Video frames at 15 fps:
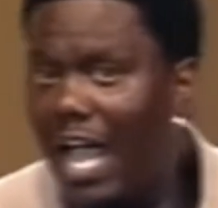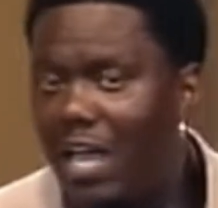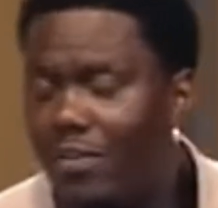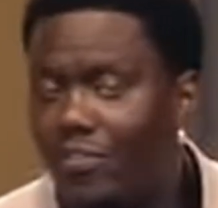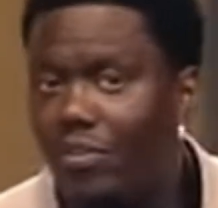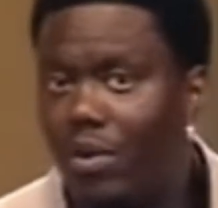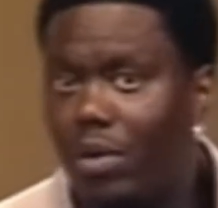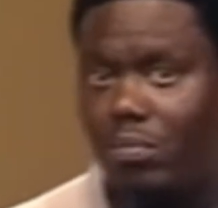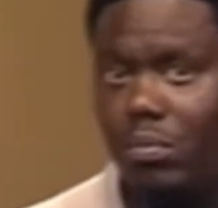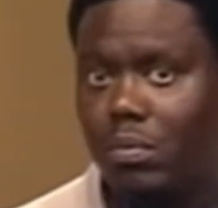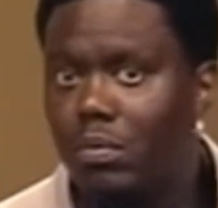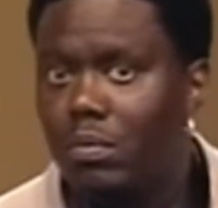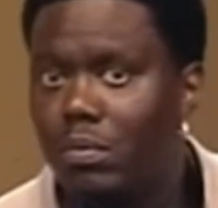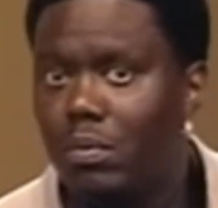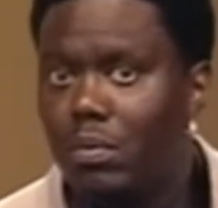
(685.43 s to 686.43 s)
And the
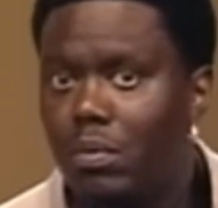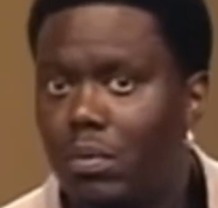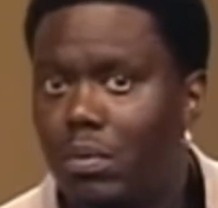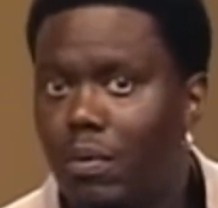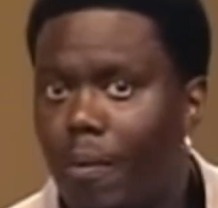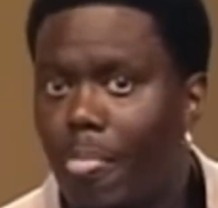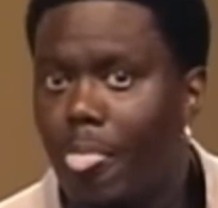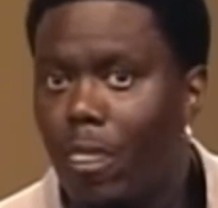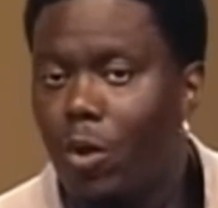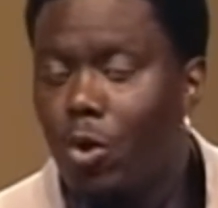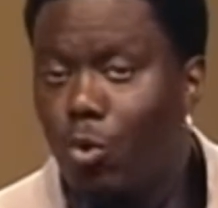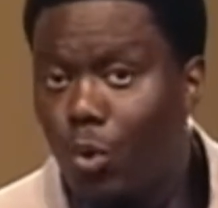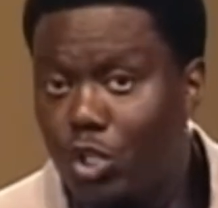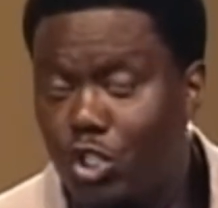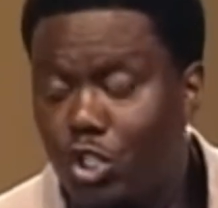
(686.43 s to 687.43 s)
questions remain.
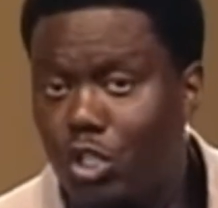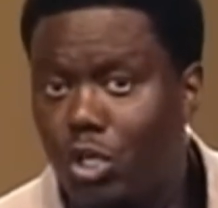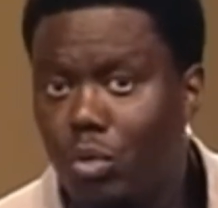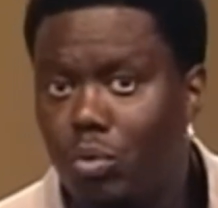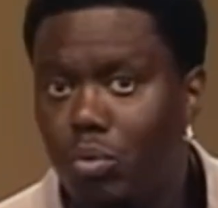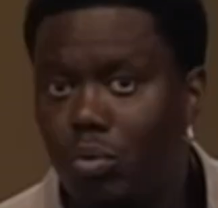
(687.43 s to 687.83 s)
Did he know